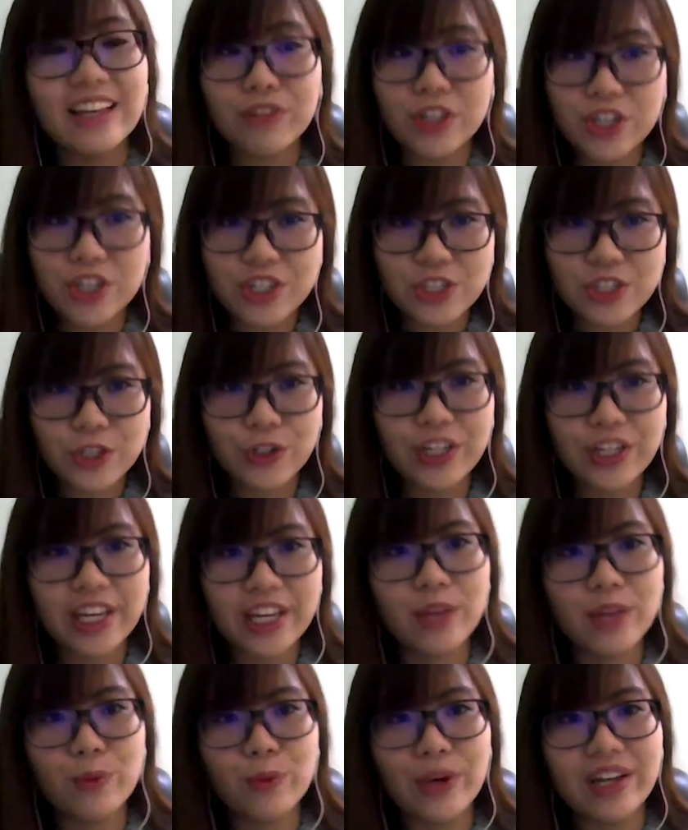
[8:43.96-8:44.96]
if you're just
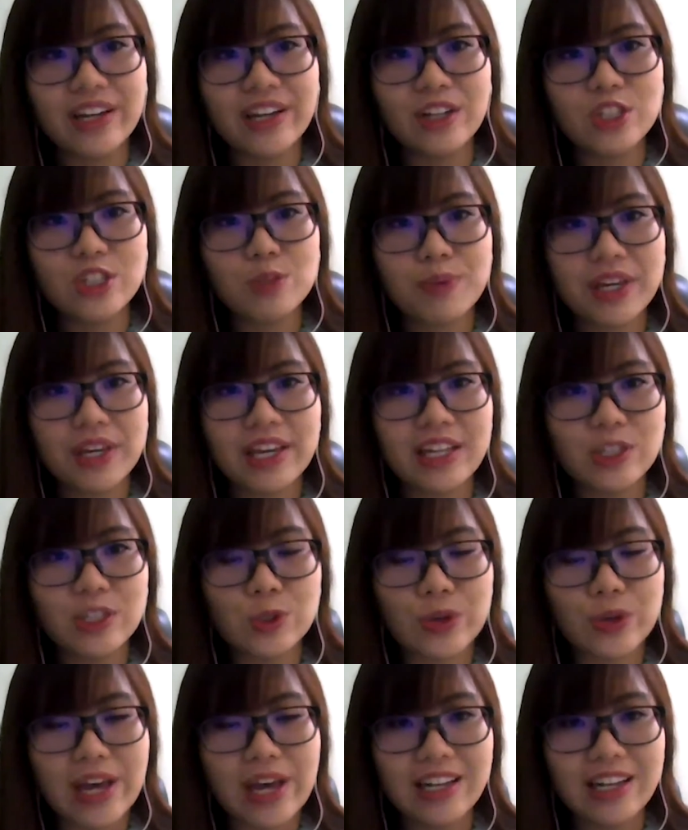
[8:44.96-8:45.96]
tuning in, we are now speaking
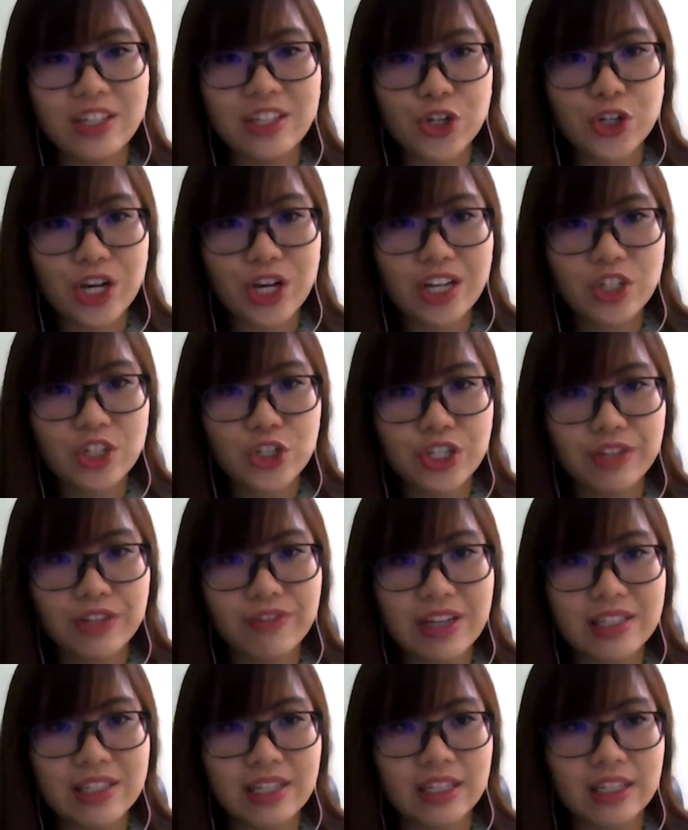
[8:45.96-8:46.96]
to Alan Chan, Chief
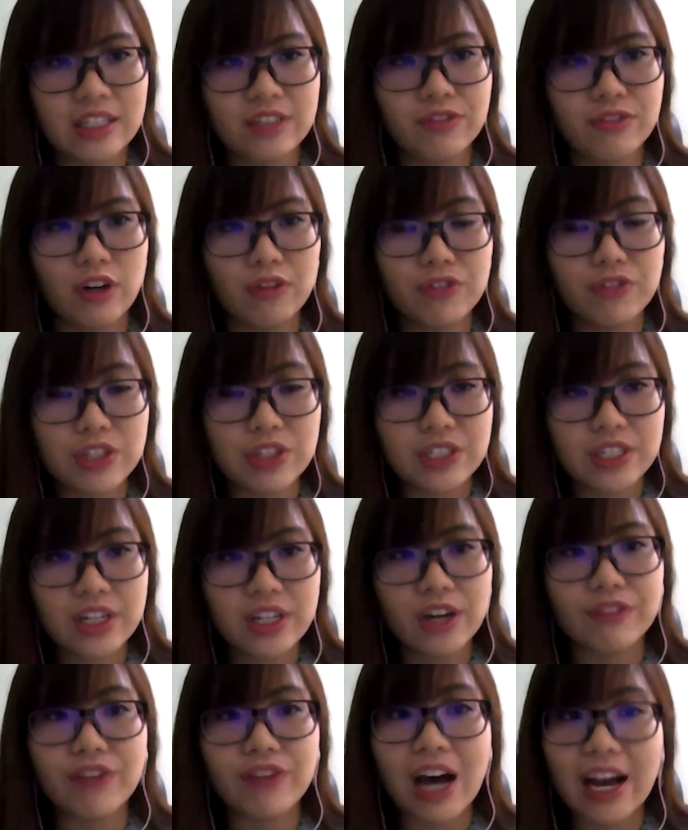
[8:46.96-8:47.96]
Executive Officer
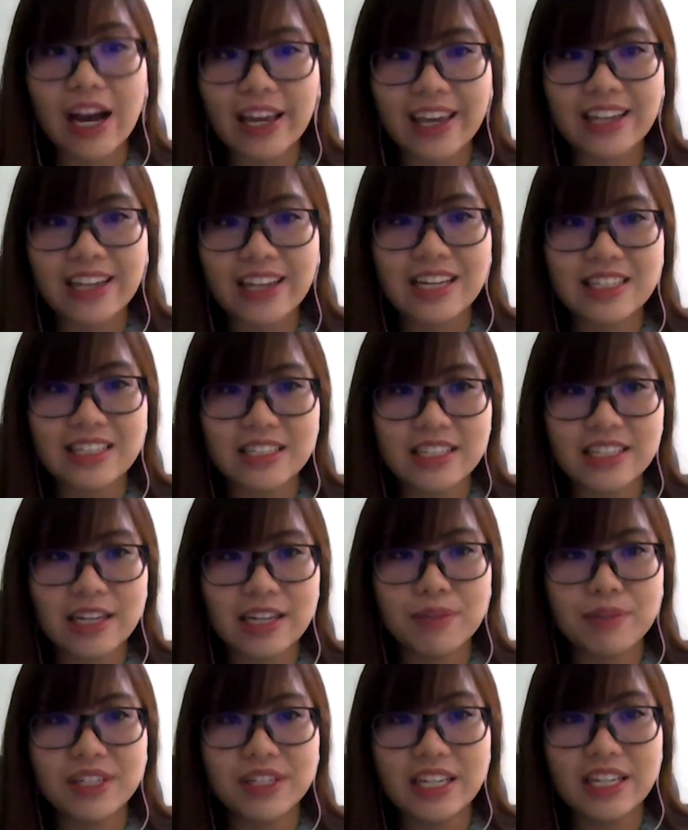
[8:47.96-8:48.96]
of iGet
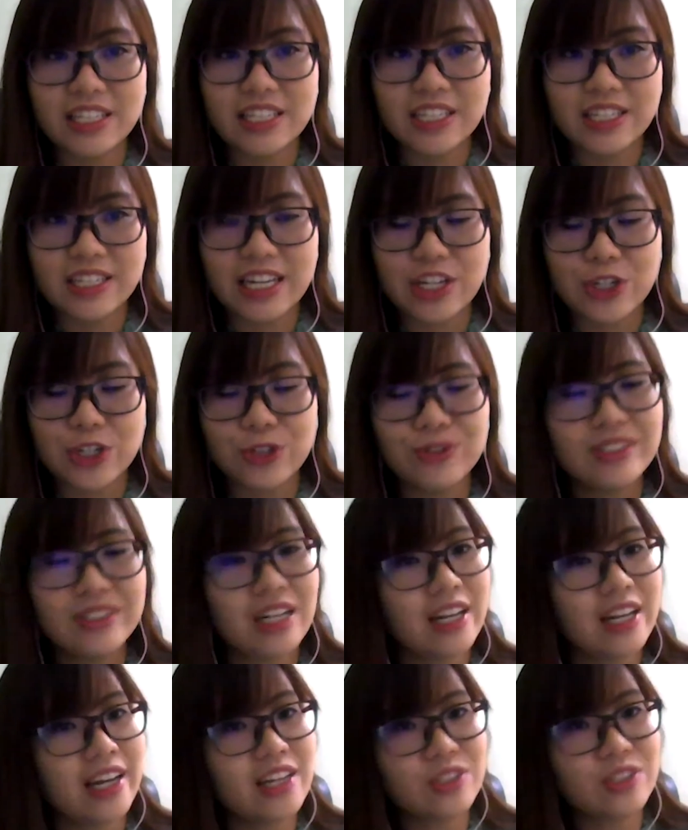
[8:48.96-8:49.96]
Entertainment International,
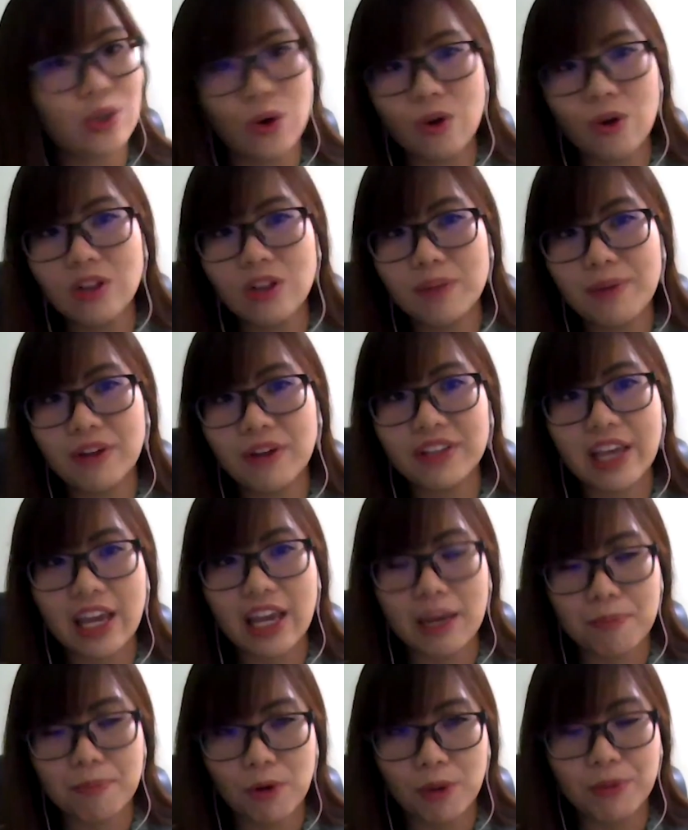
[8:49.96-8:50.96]
telling us all about
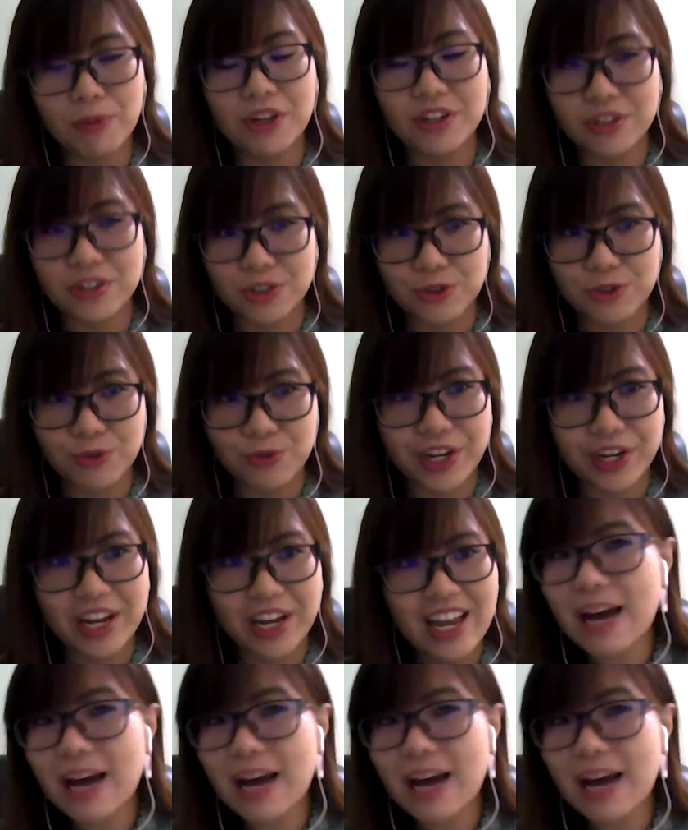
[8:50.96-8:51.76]
K-pop industry.